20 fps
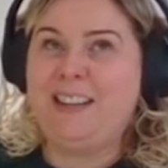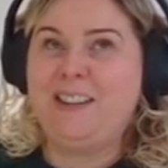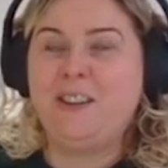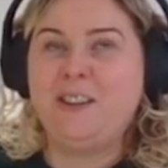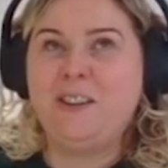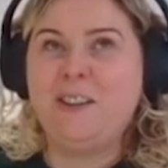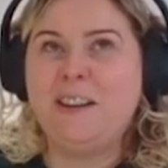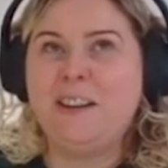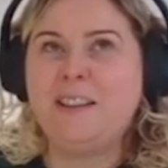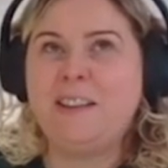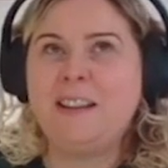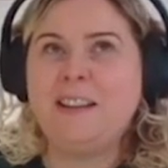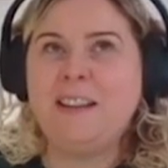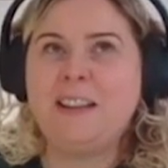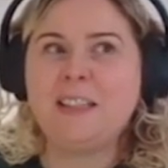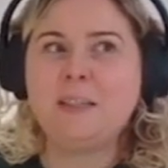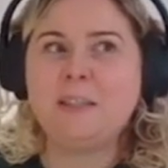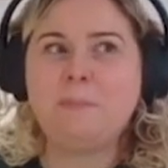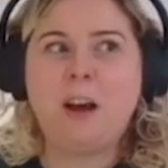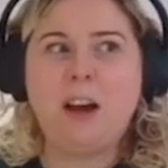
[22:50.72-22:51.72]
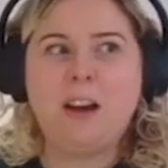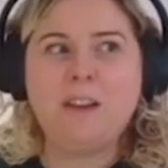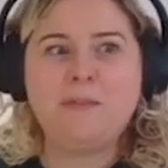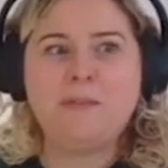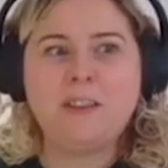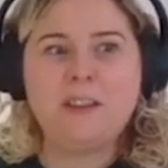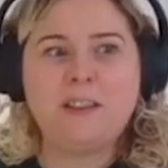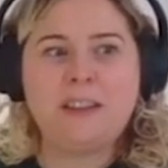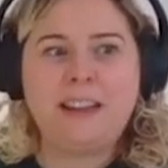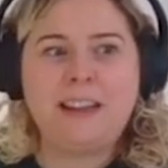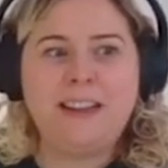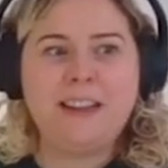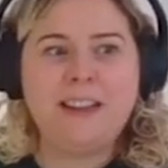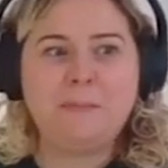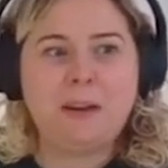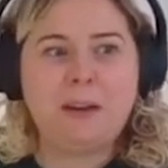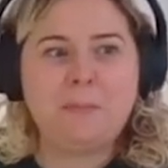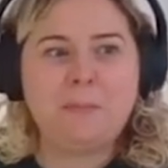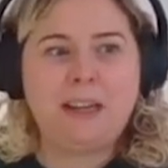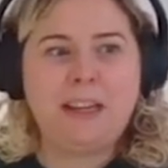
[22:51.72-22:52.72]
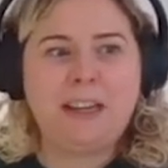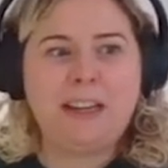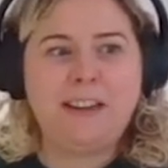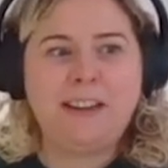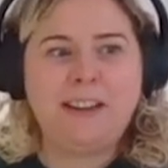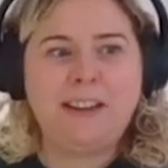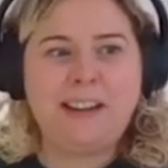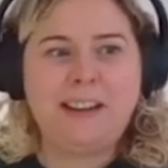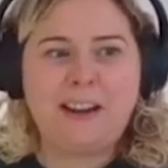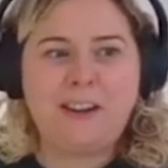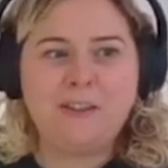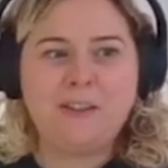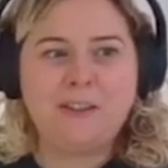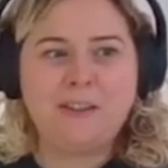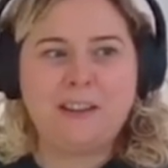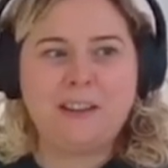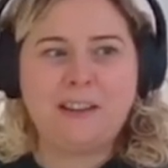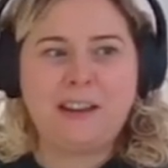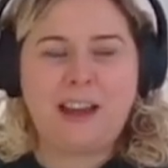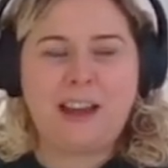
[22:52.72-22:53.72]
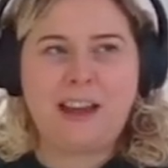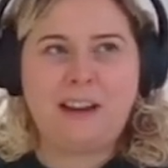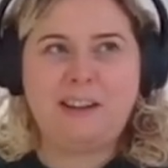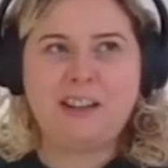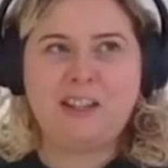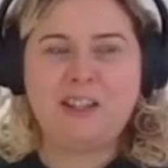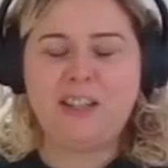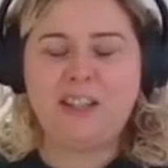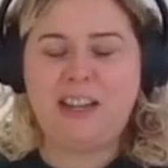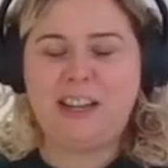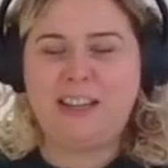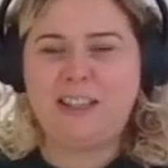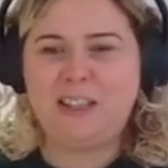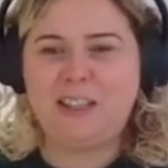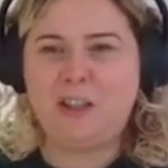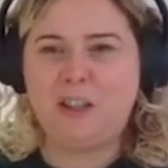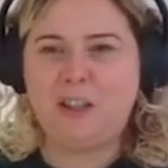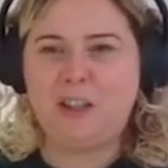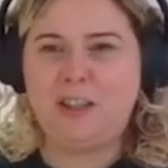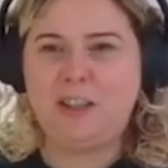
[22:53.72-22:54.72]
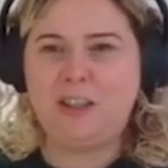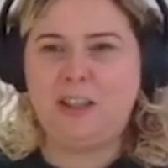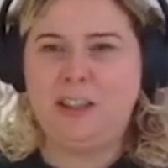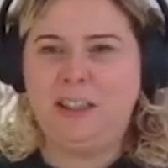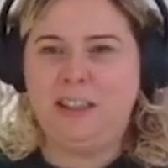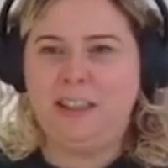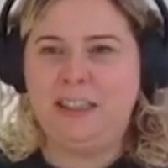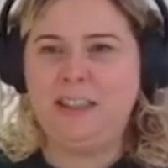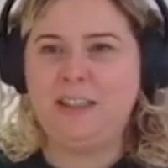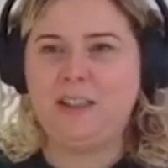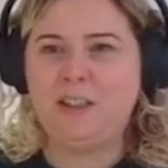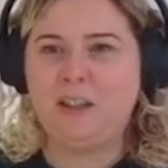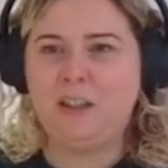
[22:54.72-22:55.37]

I don't know, I think that's part of the thing about being a healthcare educator, that you